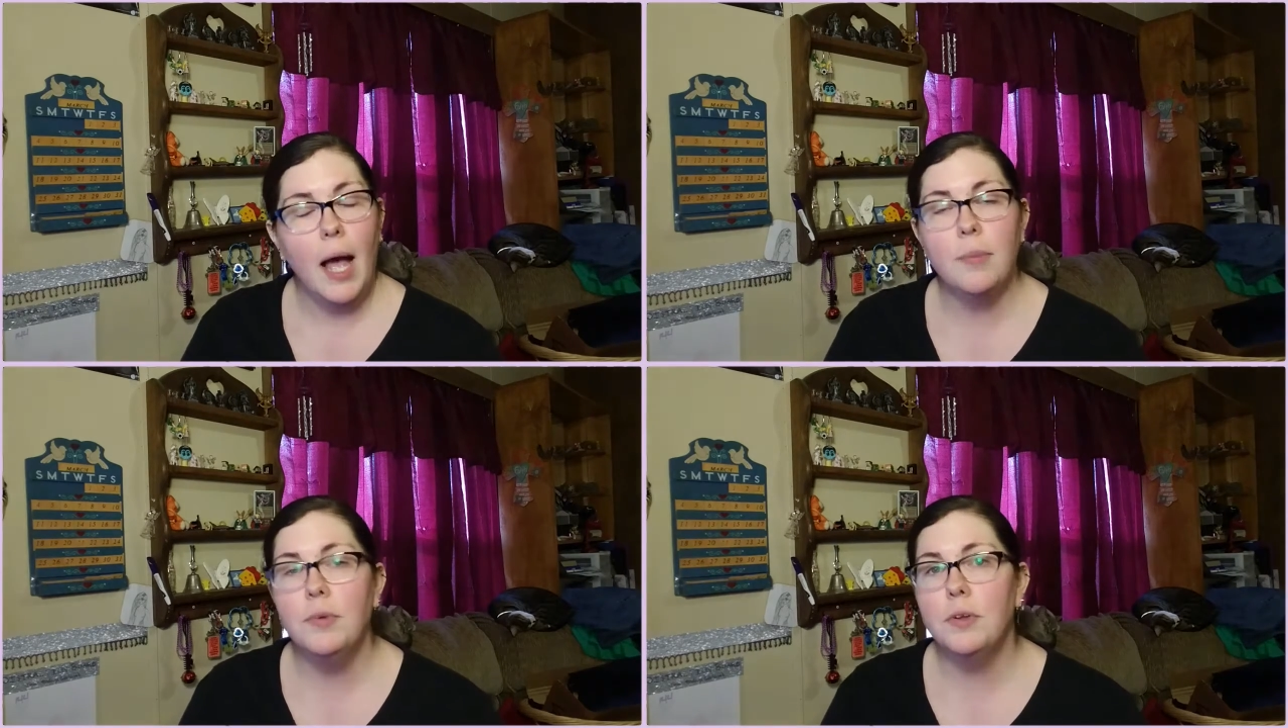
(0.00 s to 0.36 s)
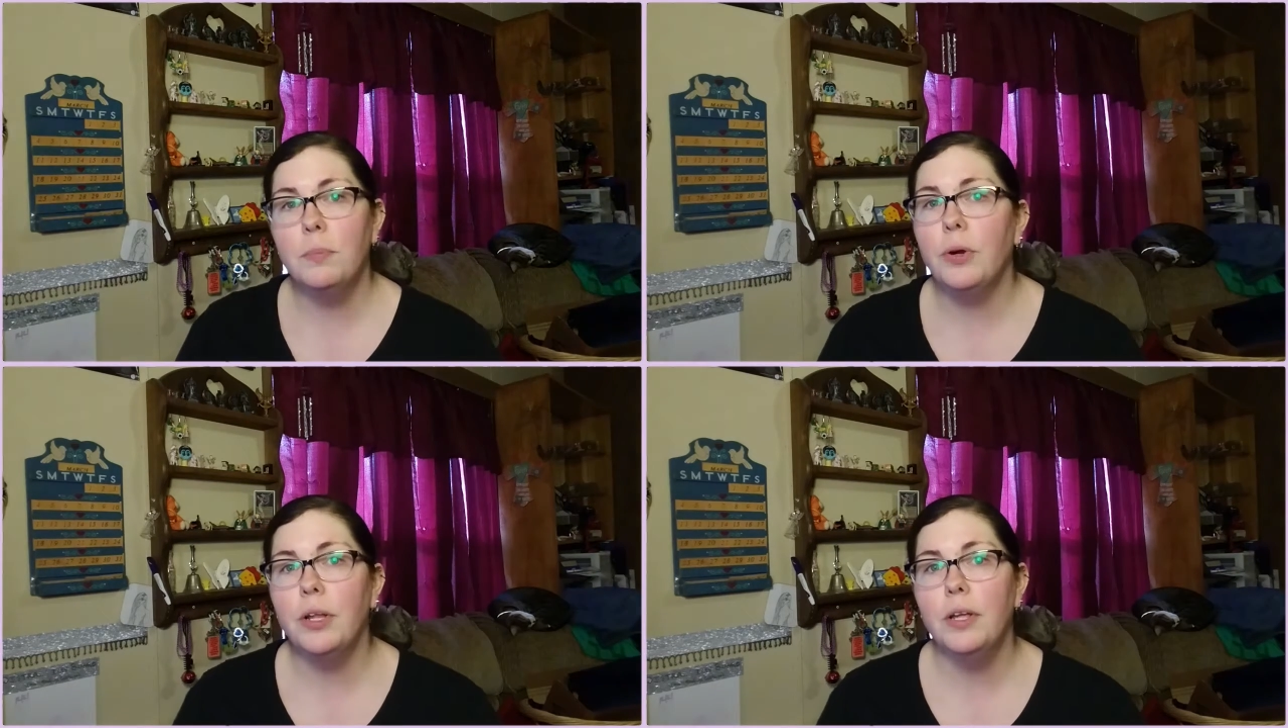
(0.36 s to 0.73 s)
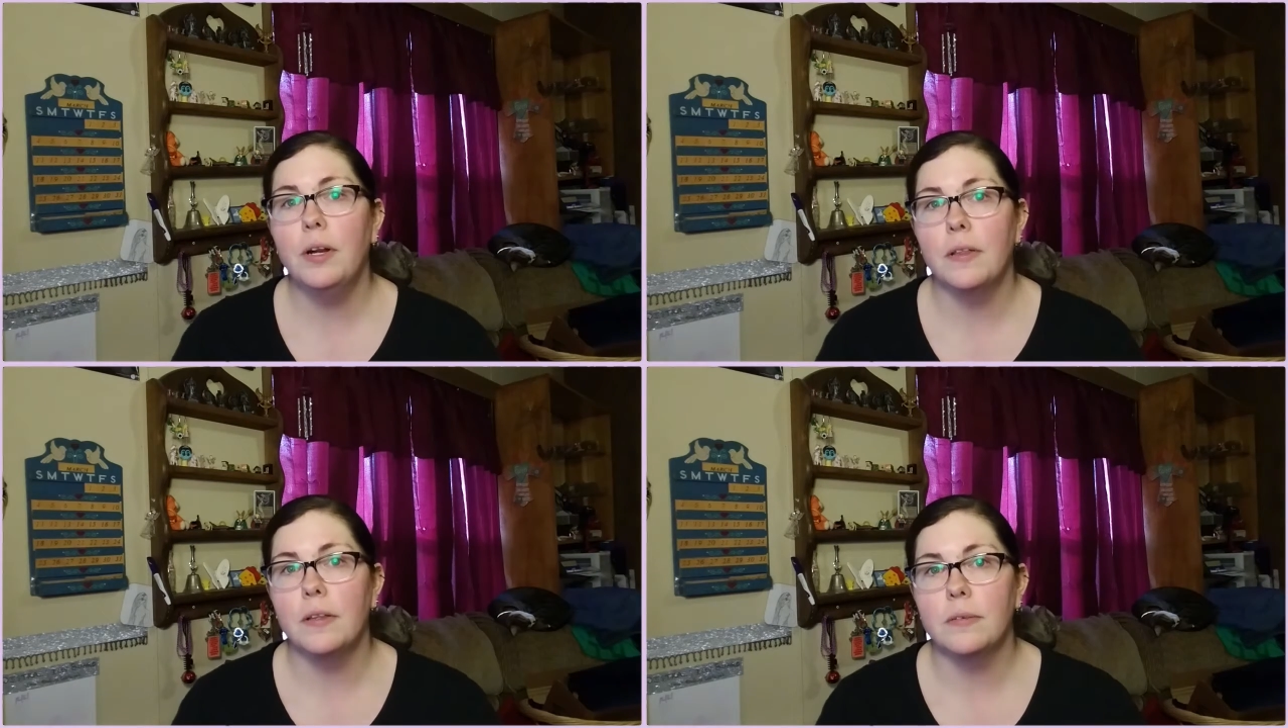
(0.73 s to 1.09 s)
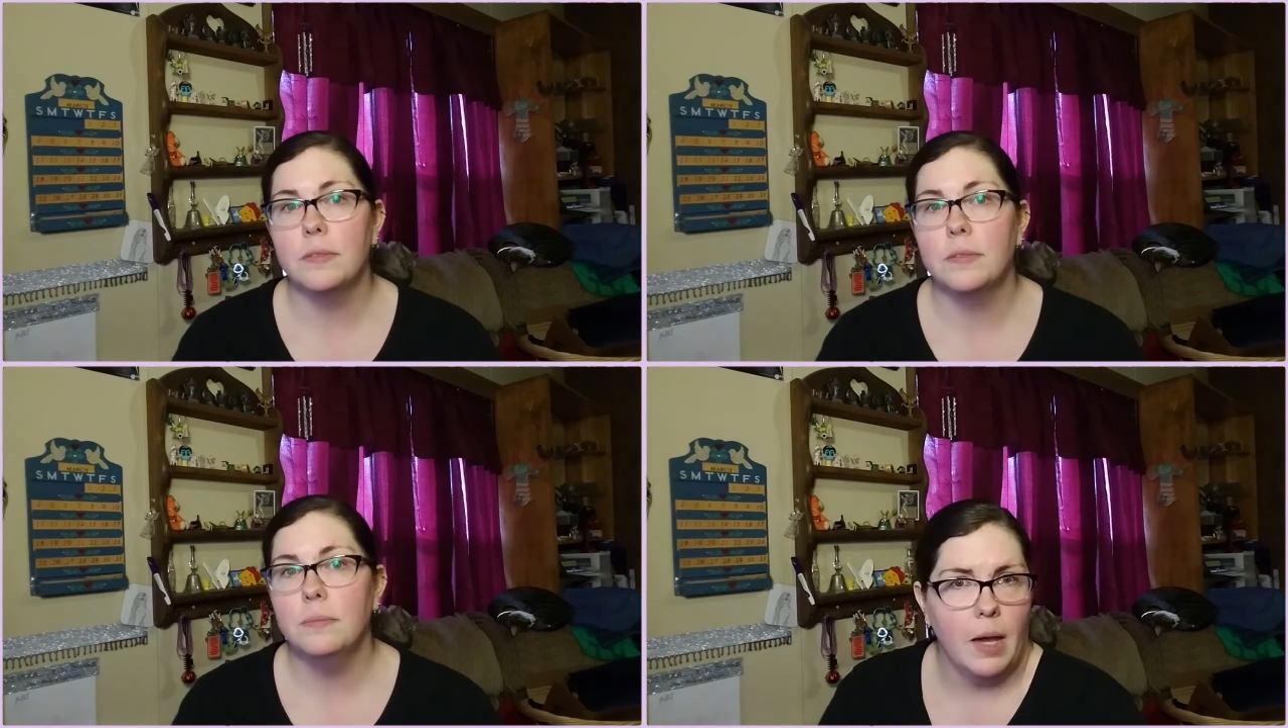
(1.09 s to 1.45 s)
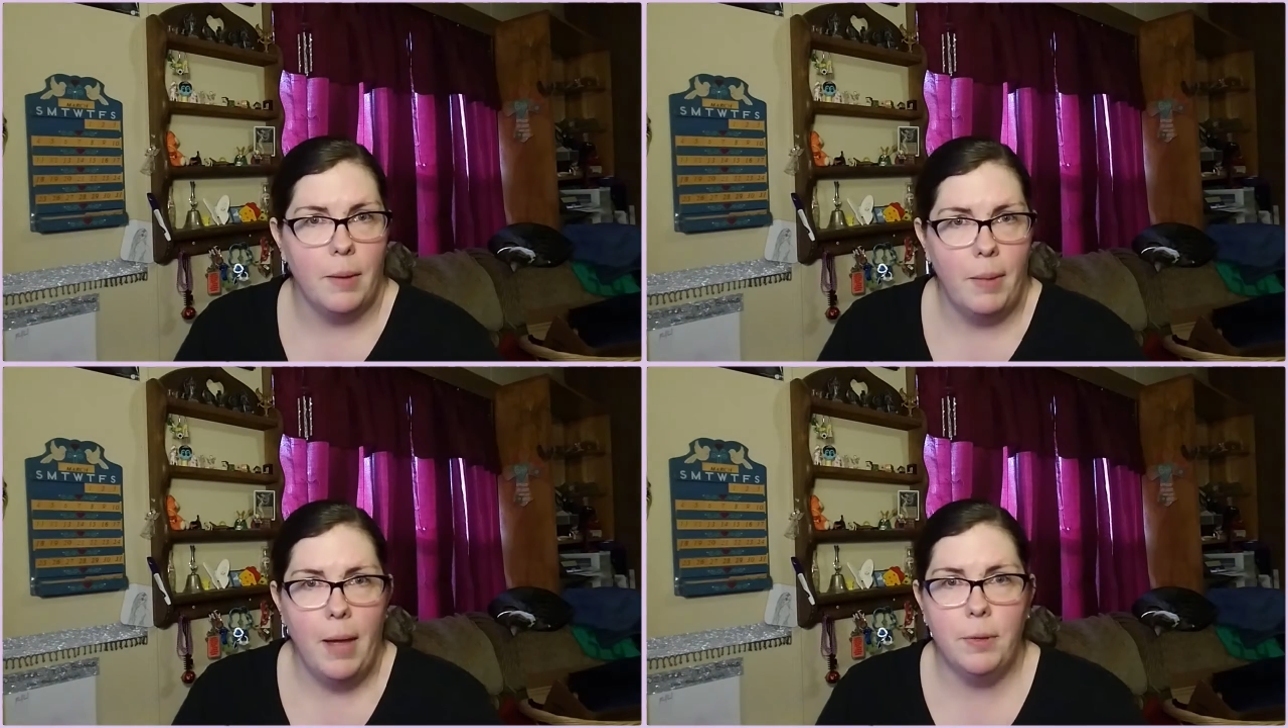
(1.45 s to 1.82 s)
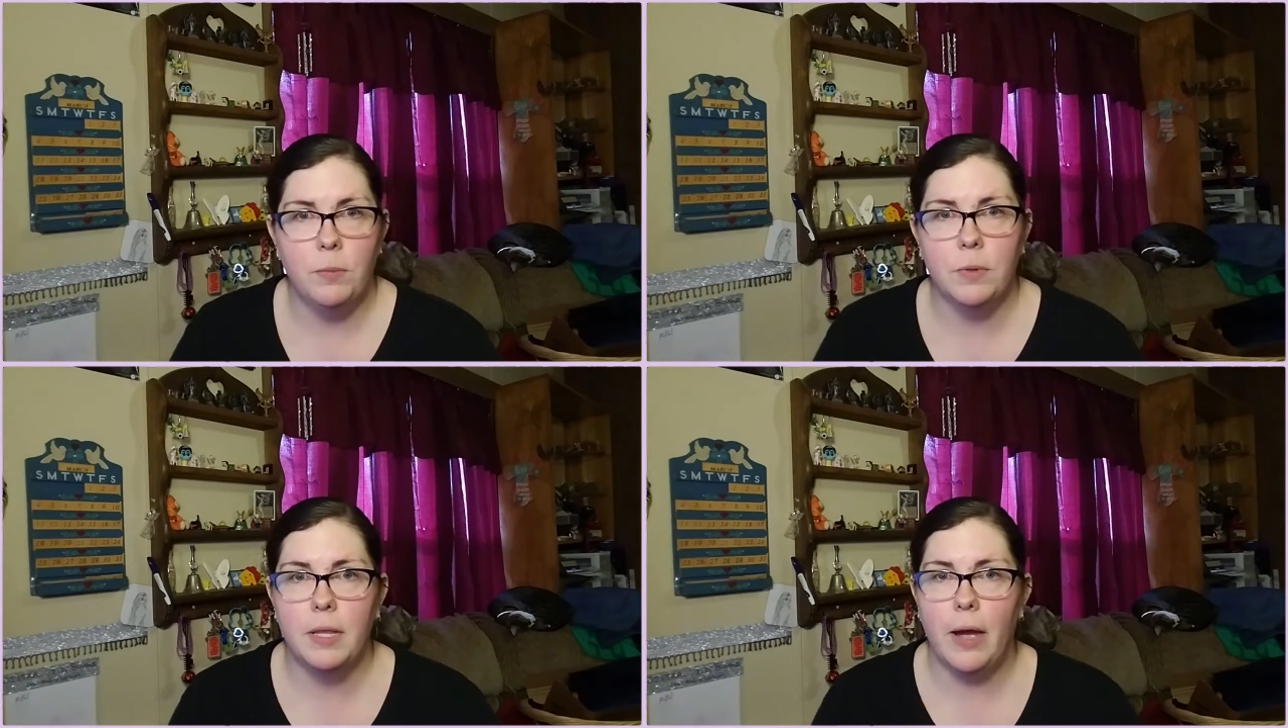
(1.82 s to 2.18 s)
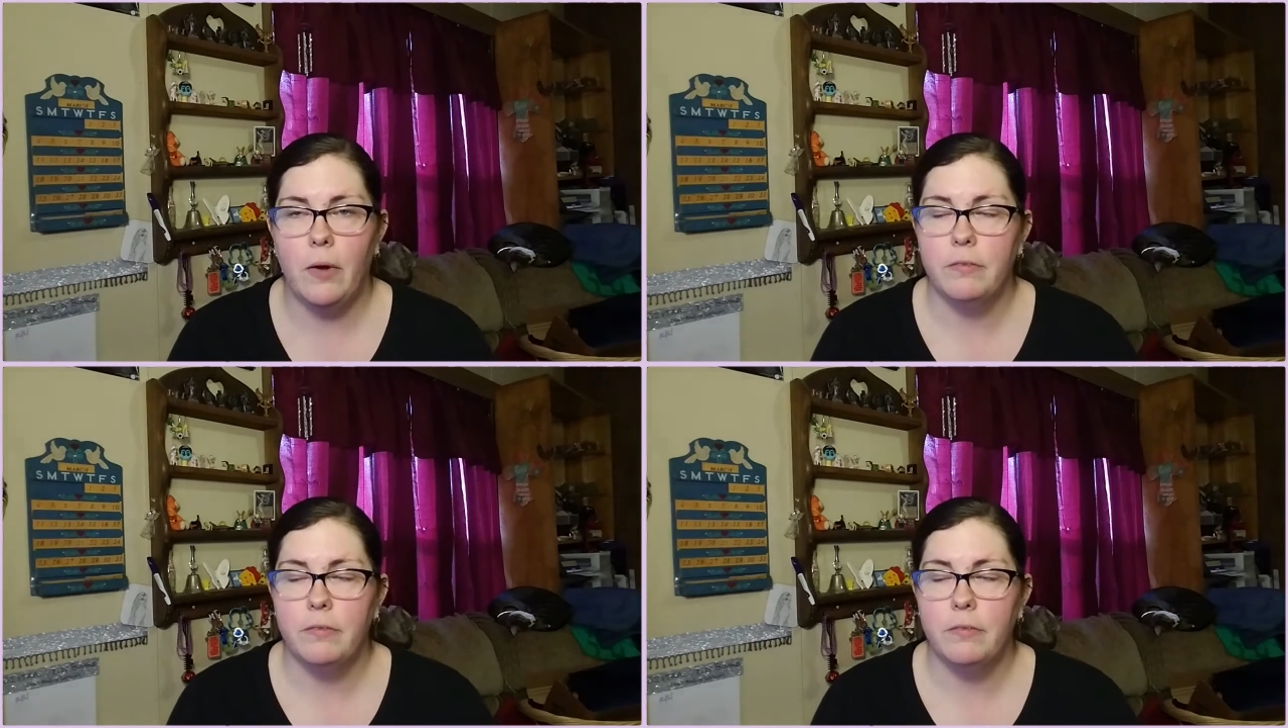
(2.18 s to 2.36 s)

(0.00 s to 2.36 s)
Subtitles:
I'm doing pretty good on those. I'm happy with how